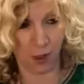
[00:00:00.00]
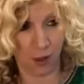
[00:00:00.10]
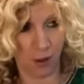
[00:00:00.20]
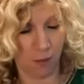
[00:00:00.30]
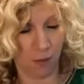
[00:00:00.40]

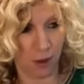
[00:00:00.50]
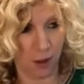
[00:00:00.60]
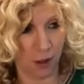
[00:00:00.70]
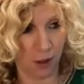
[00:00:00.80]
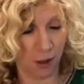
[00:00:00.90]
the
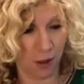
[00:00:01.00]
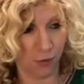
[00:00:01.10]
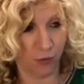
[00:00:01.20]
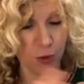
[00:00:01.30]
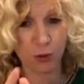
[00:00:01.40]
the
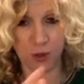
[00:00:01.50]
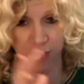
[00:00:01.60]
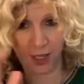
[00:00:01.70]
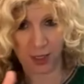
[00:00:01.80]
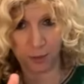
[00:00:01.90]
uh, food
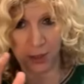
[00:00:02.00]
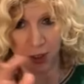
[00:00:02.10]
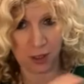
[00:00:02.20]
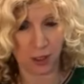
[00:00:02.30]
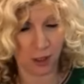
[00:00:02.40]

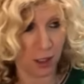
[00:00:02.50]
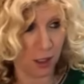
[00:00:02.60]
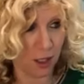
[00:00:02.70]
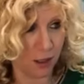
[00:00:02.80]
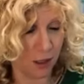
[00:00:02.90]
development and
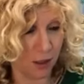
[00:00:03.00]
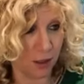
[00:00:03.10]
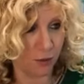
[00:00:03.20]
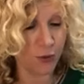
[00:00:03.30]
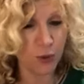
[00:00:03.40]
the and the
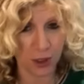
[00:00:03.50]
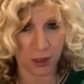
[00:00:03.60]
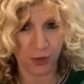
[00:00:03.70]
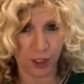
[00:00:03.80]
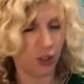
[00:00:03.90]
and the food
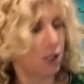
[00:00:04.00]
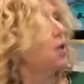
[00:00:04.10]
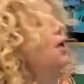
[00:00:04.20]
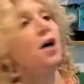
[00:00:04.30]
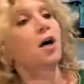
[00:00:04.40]
innovation,